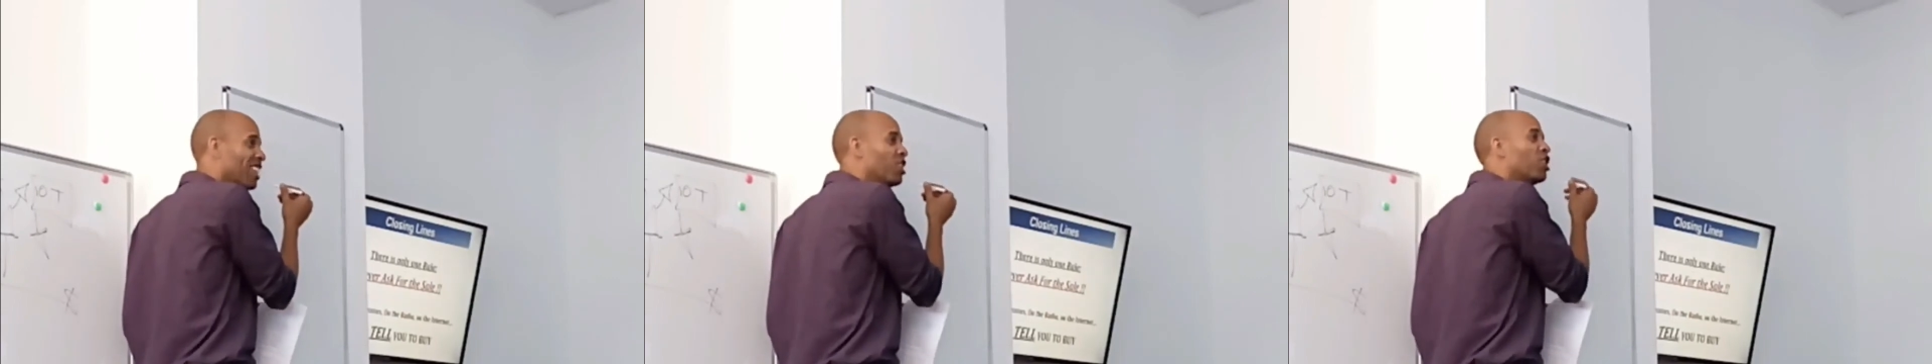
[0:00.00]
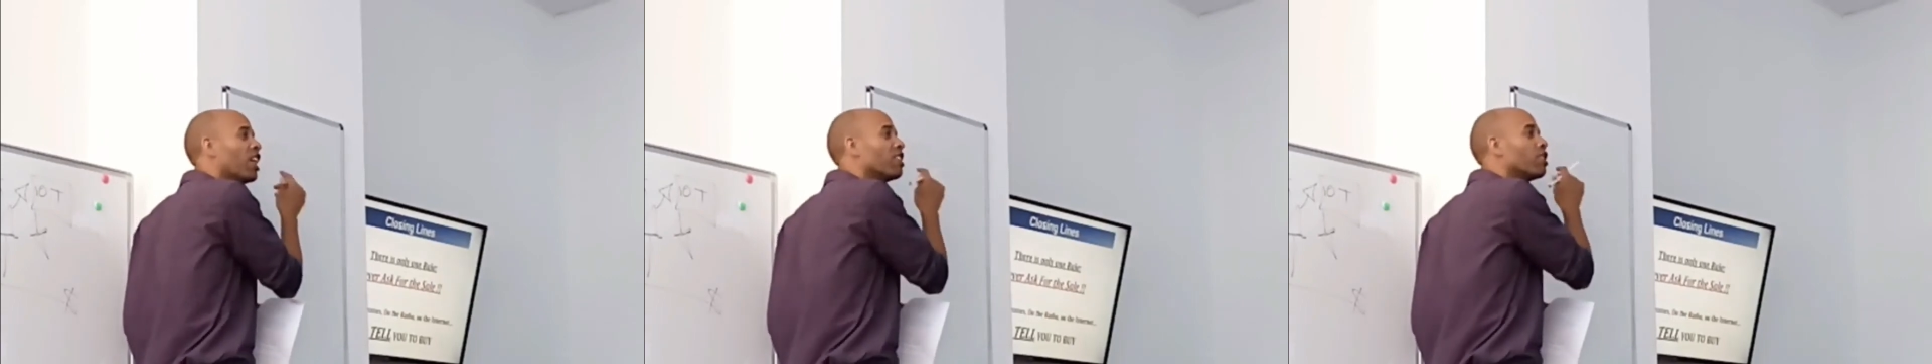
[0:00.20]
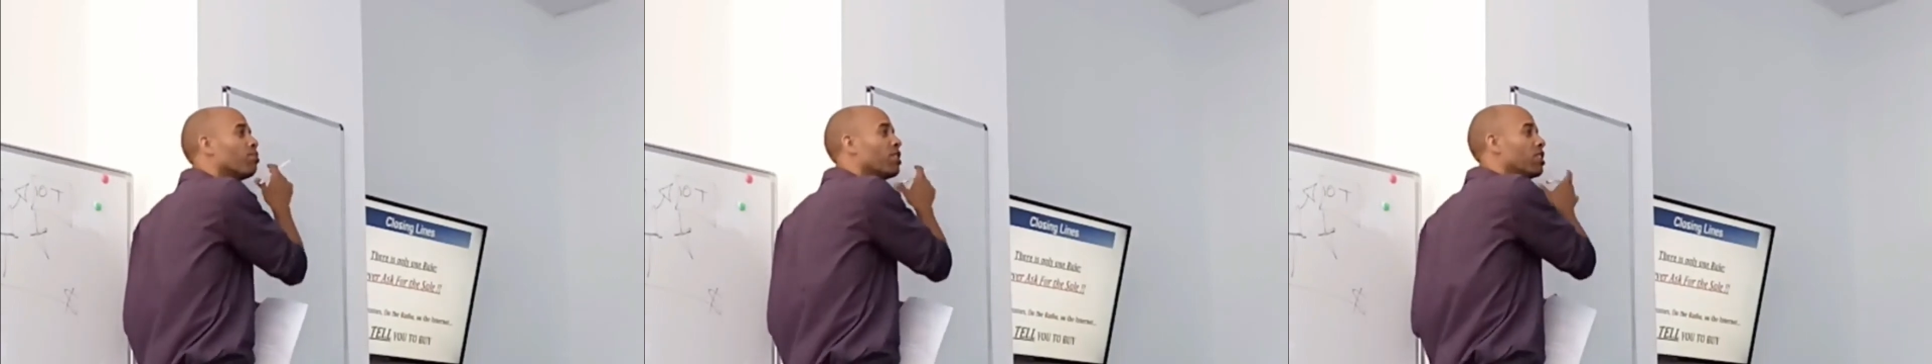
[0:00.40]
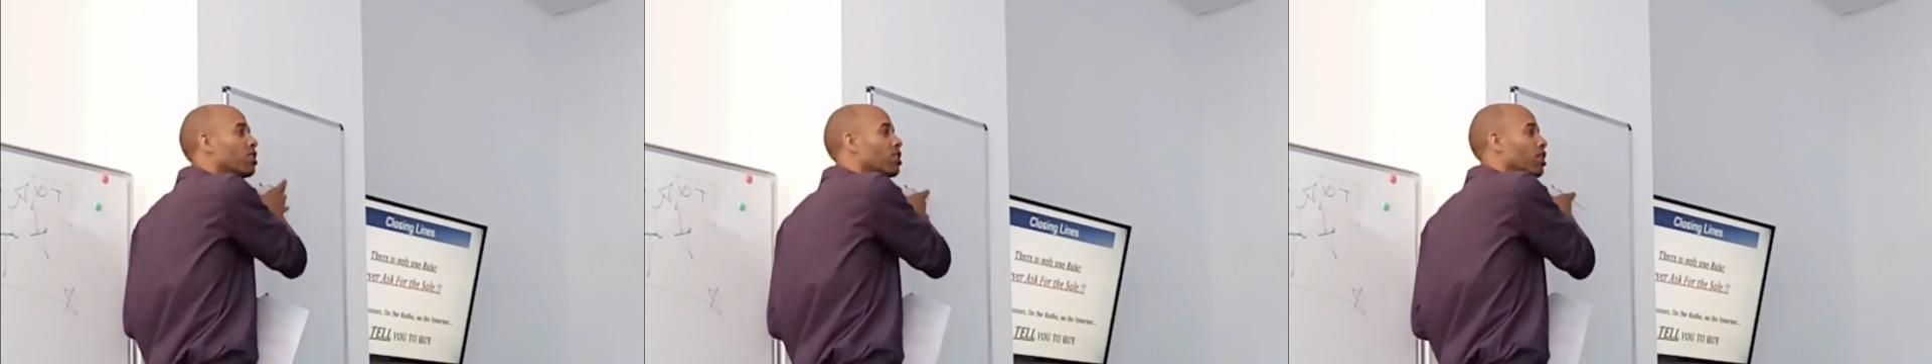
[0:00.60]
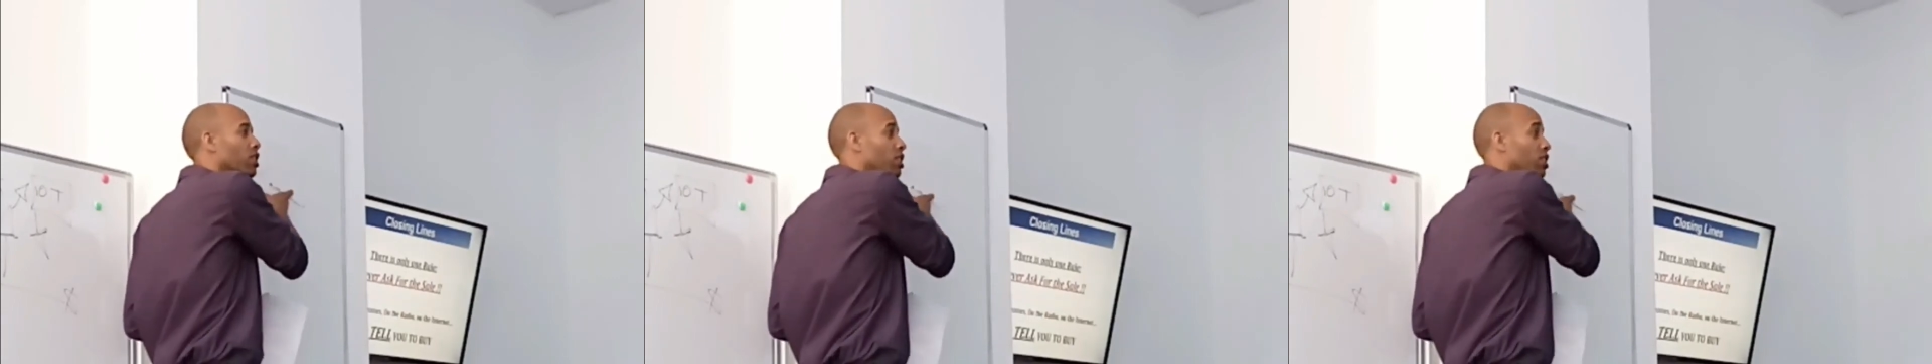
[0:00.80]

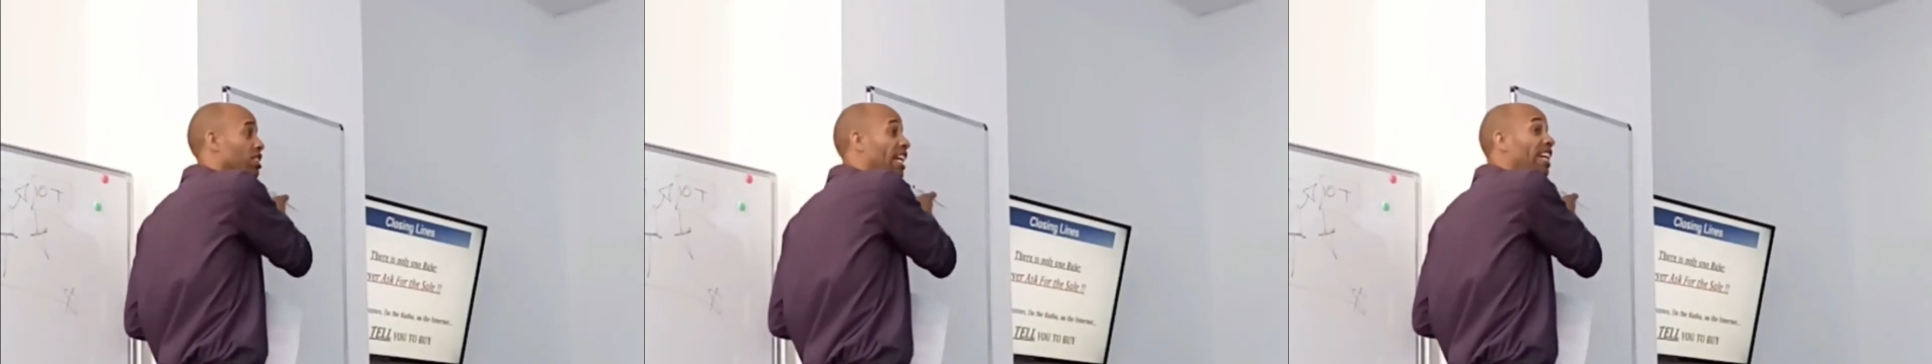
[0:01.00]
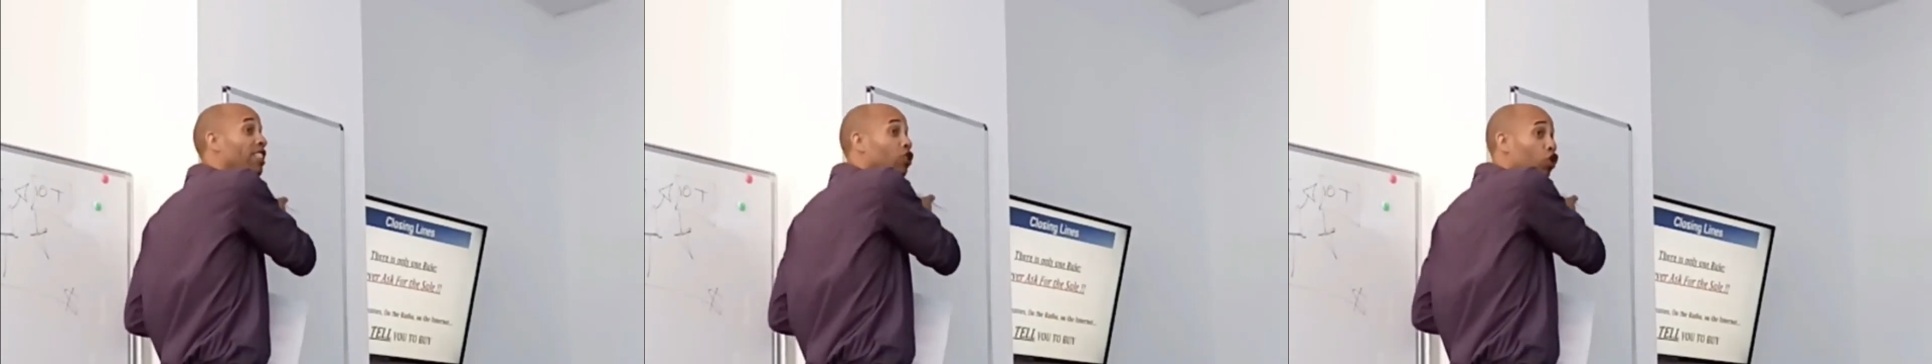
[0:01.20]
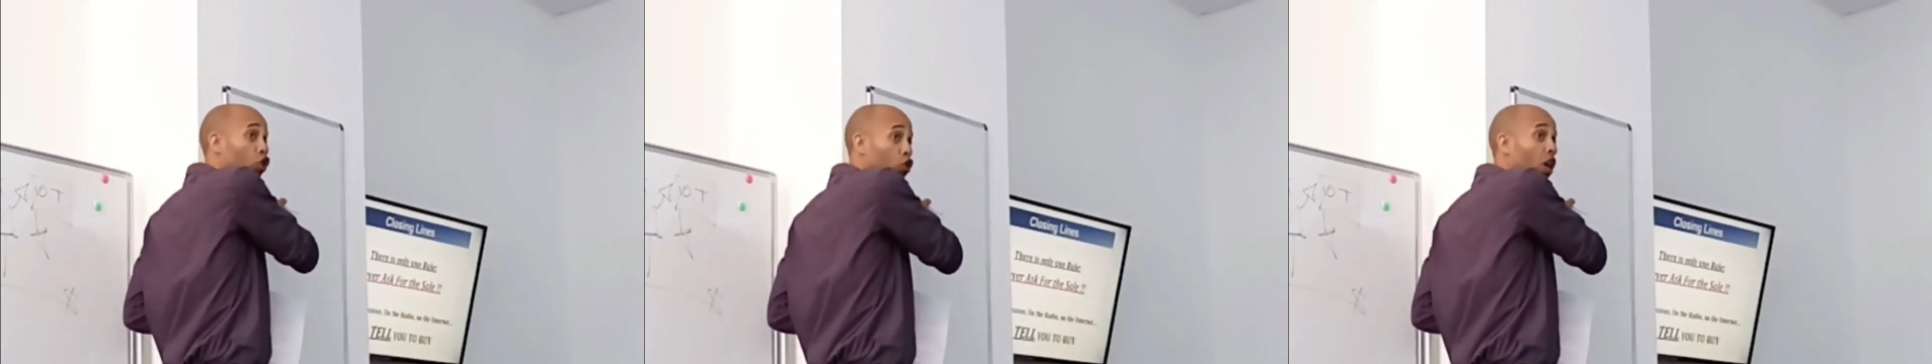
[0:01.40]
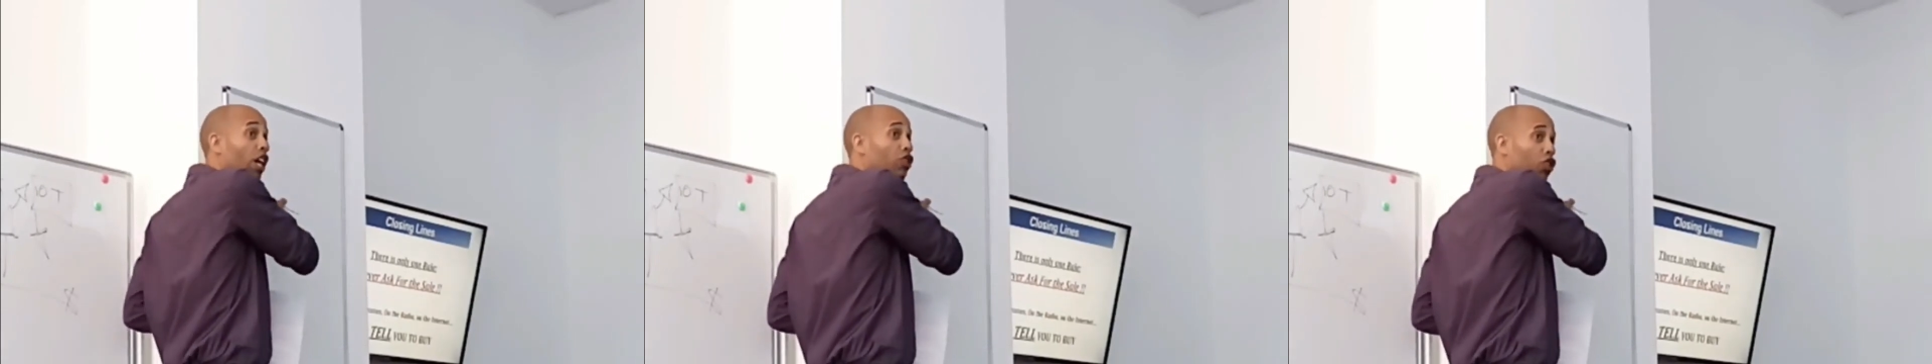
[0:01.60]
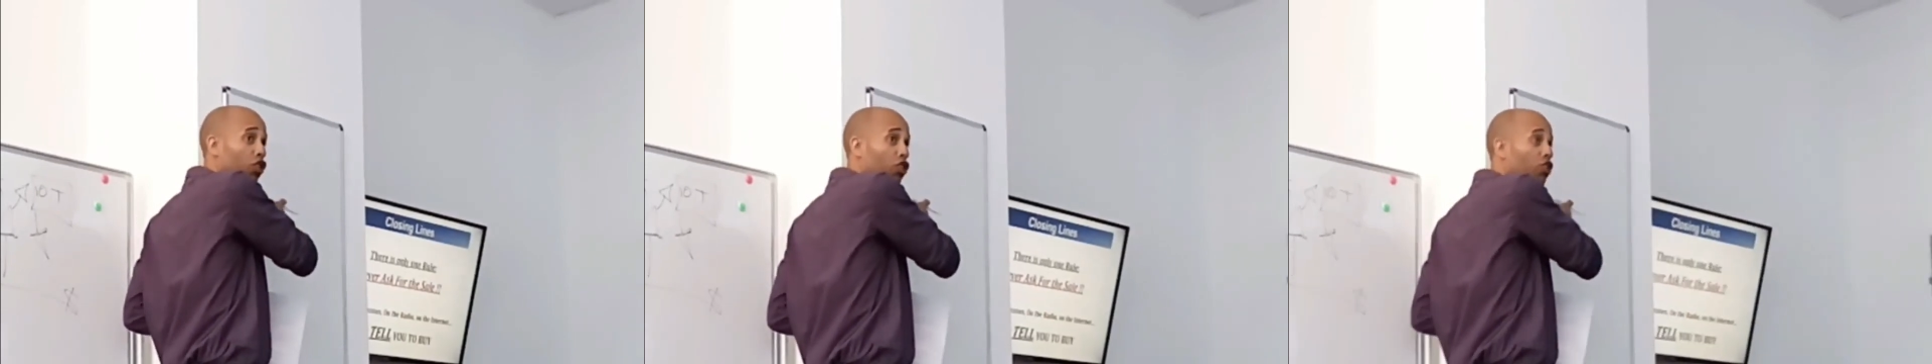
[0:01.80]
adjustments to the sentence
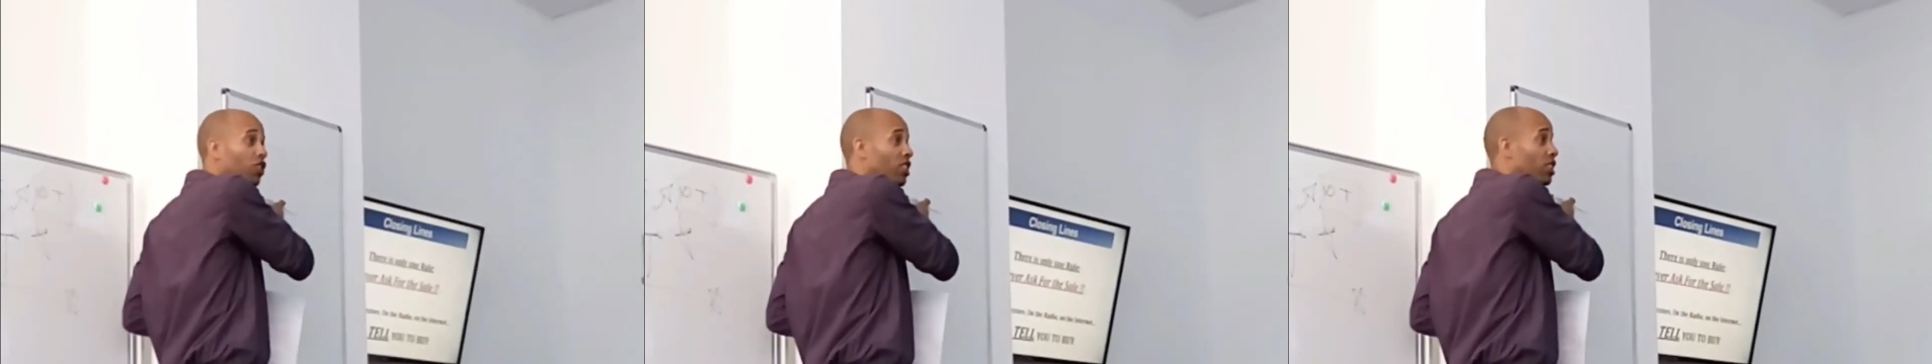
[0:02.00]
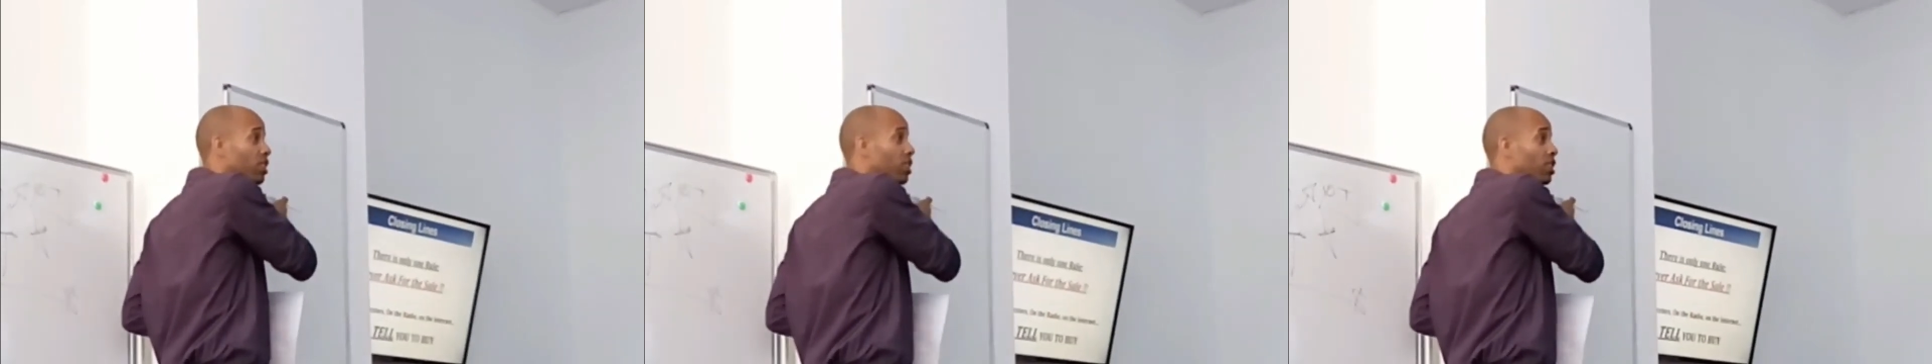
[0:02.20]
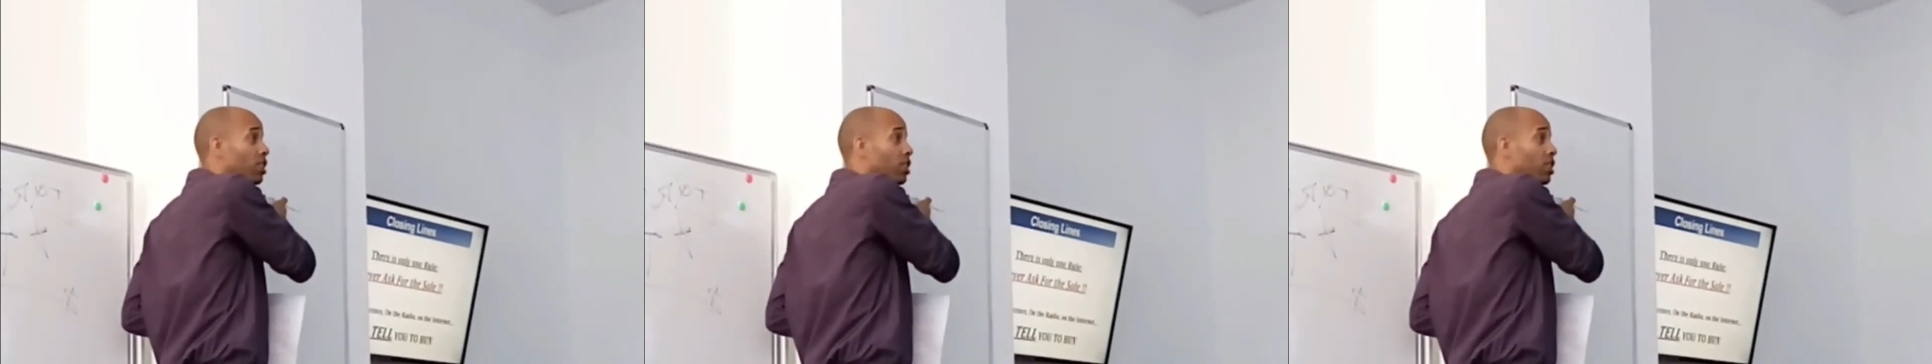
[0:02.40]
structures.